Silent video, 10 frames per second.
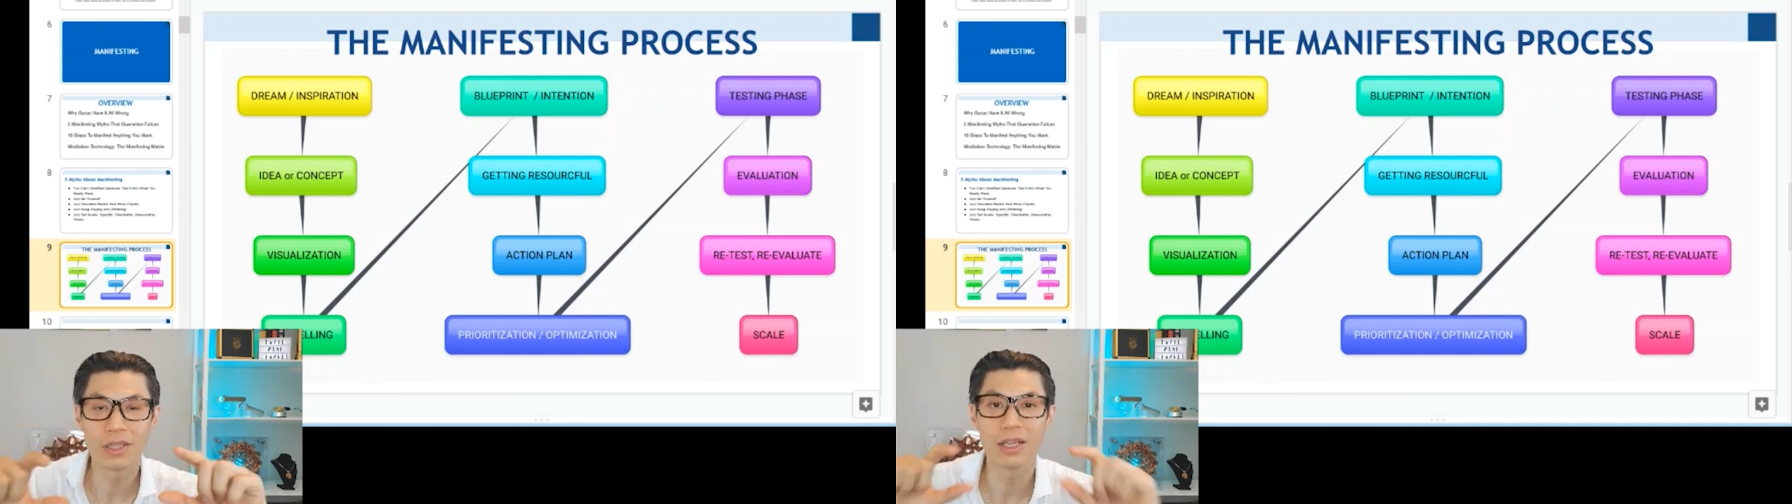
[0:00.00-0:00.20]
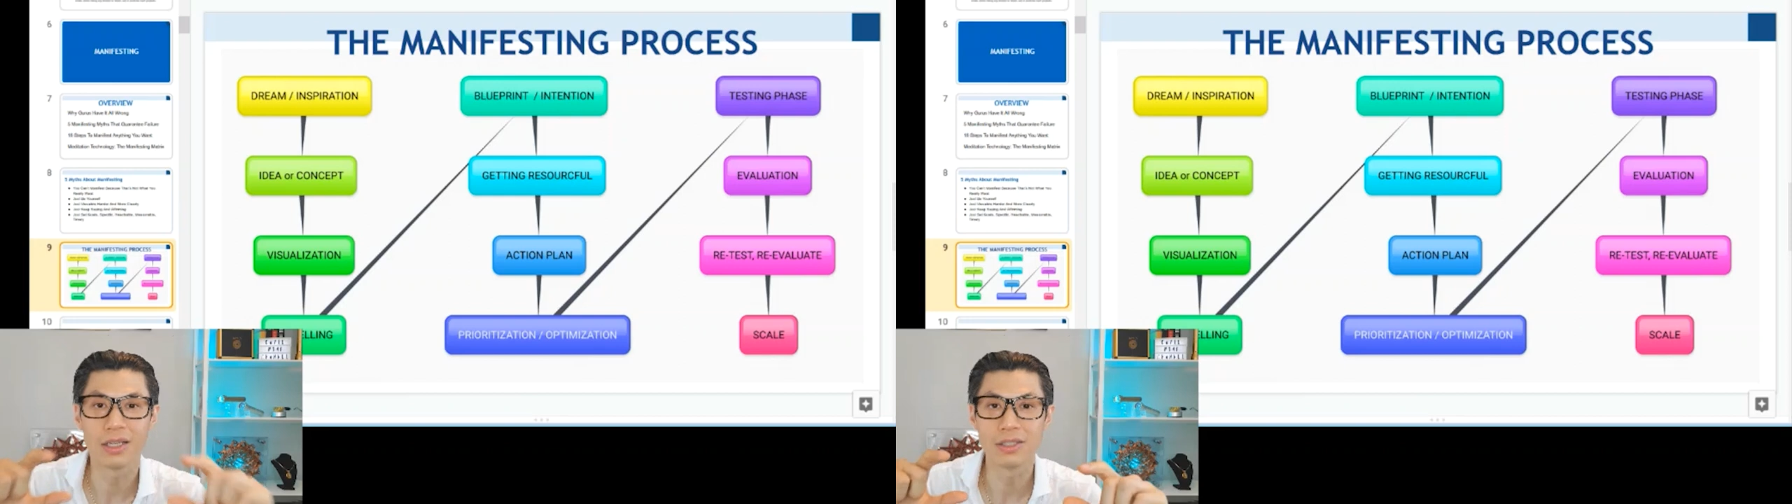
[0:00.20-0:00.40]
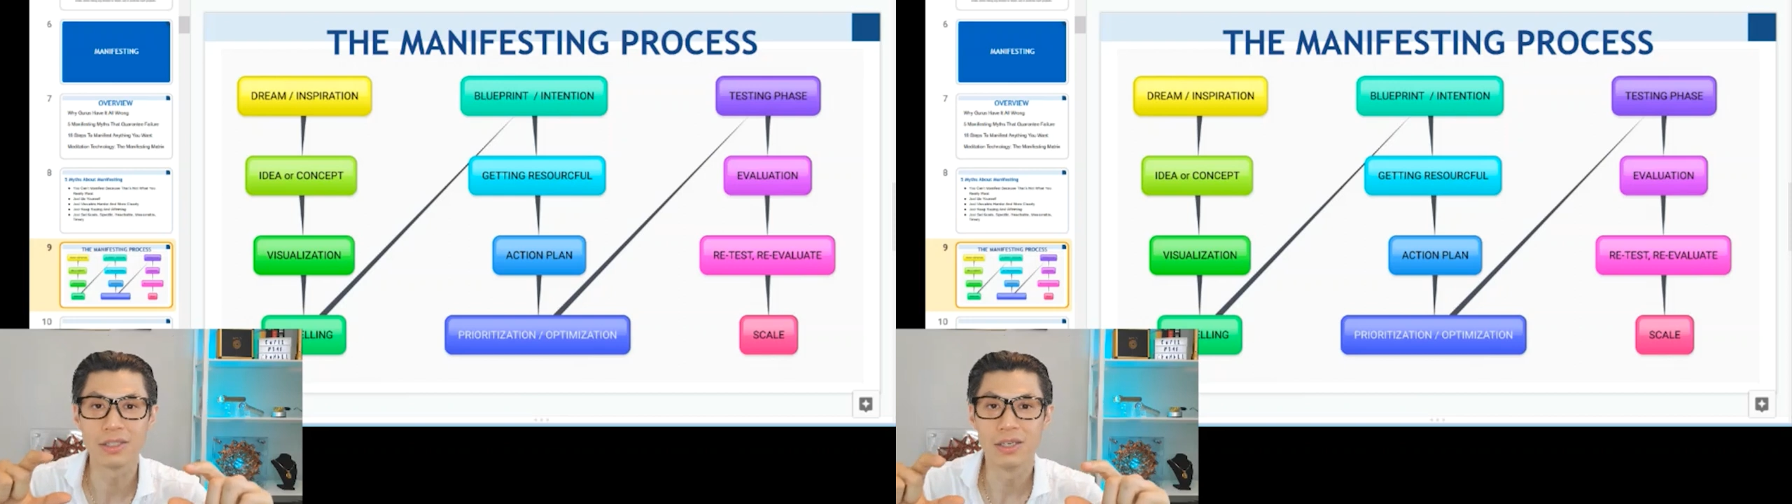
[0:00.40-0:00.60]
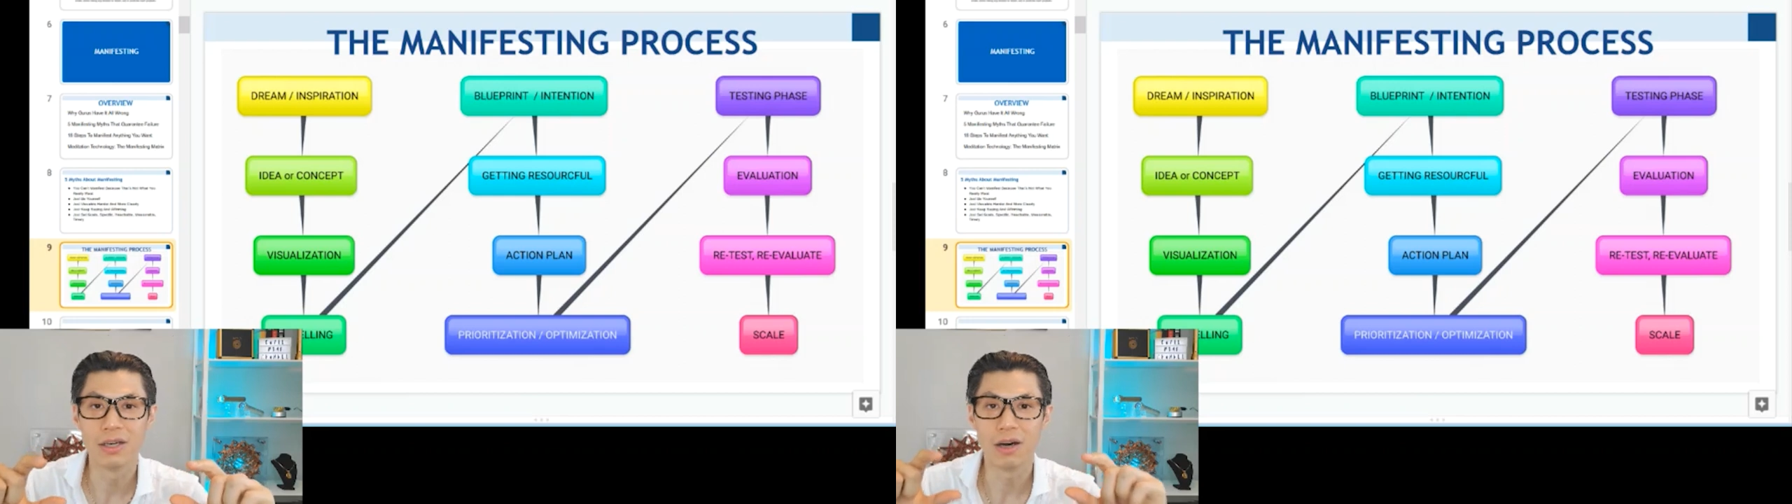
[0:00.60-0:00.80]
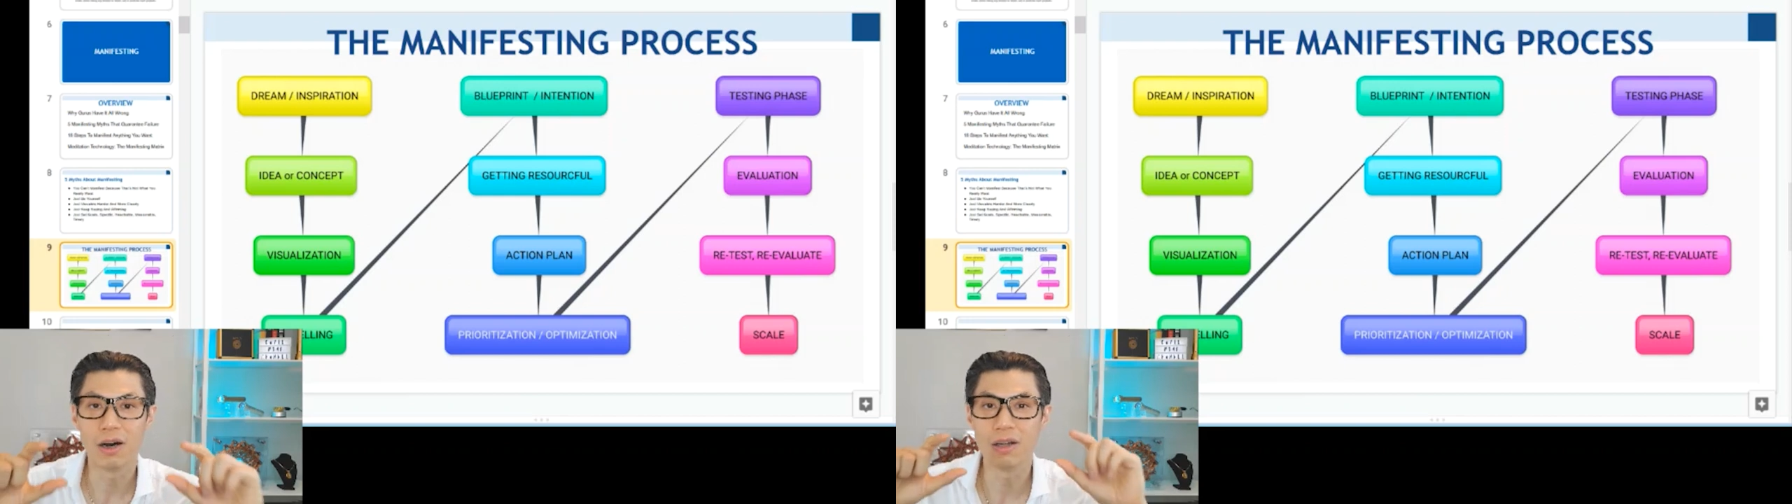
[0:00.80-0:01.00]
things
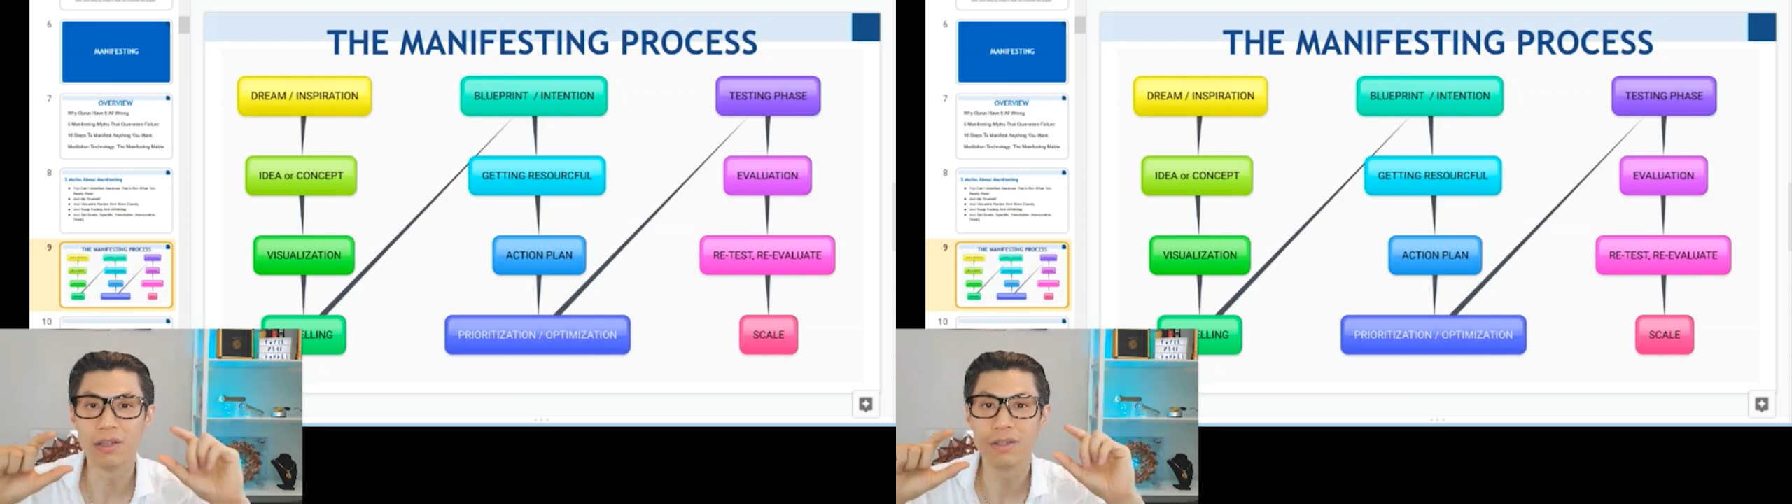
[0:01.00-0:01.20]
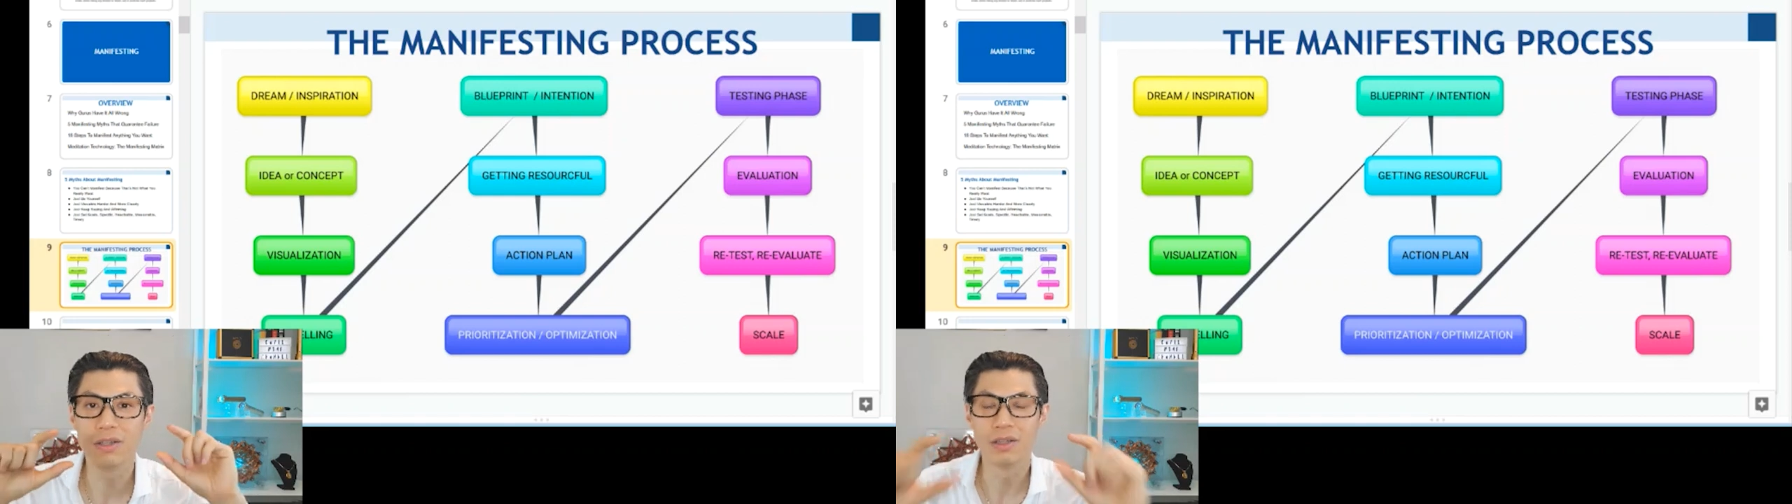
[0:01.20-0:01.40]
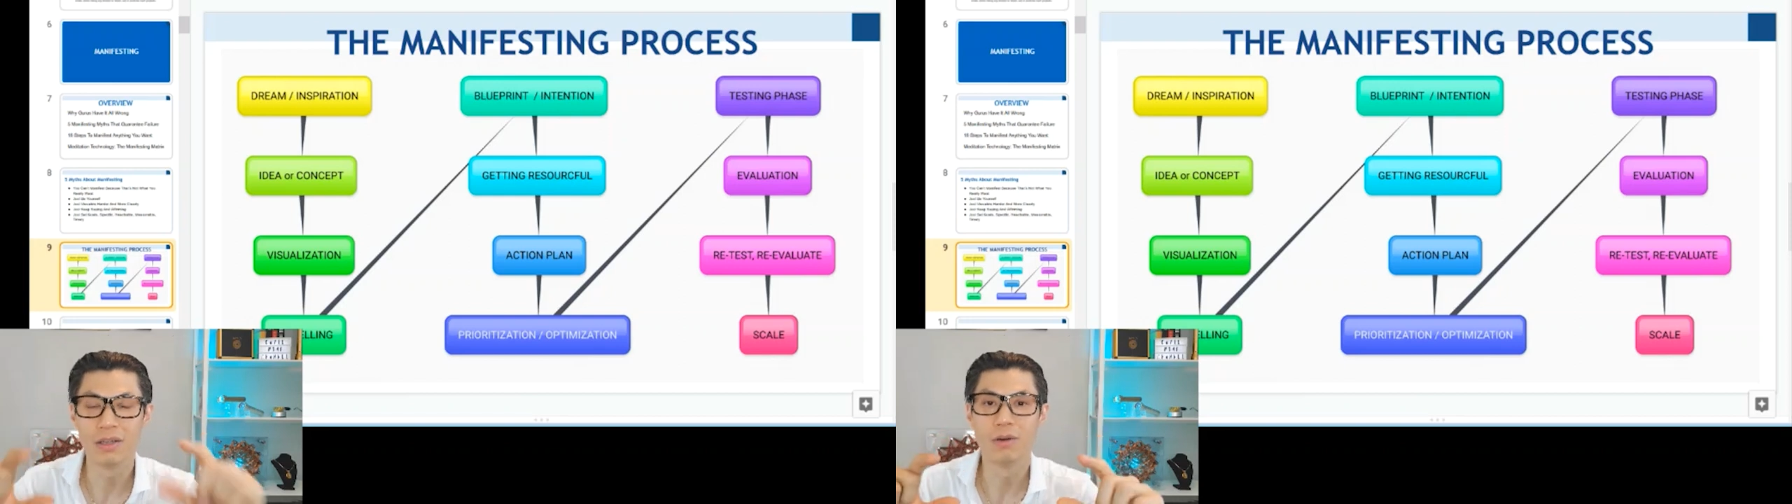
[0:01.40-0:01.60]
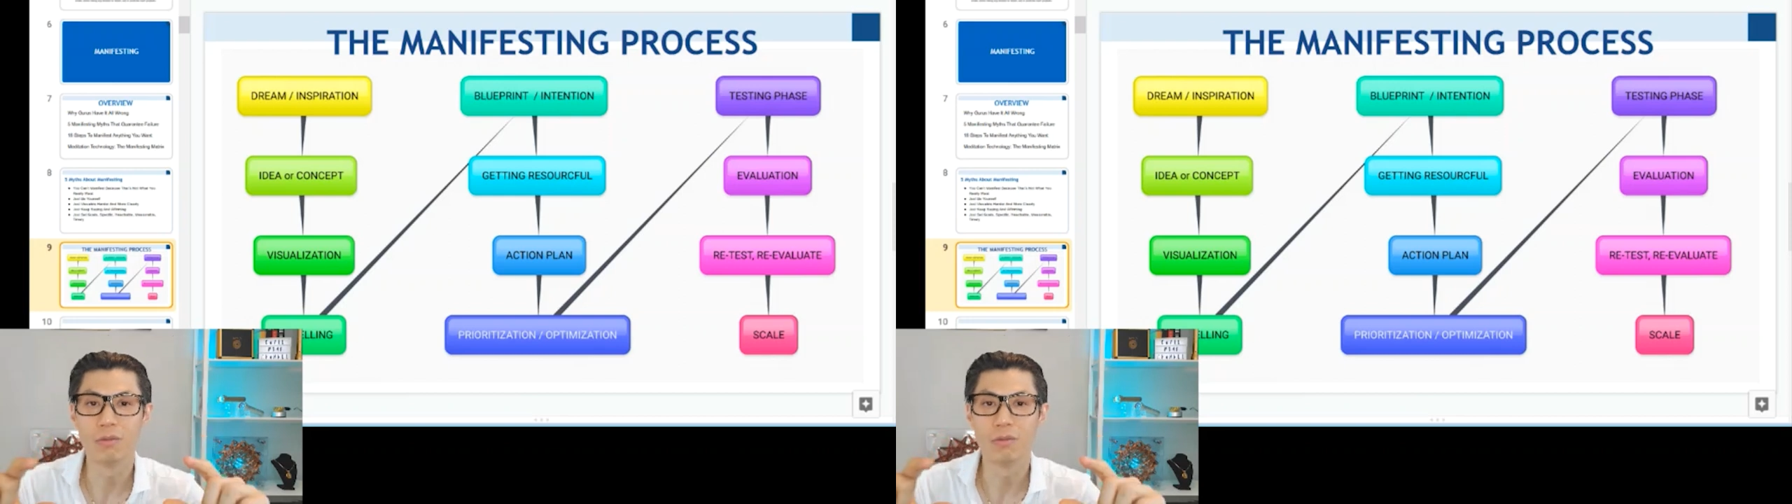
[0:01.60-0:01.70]
on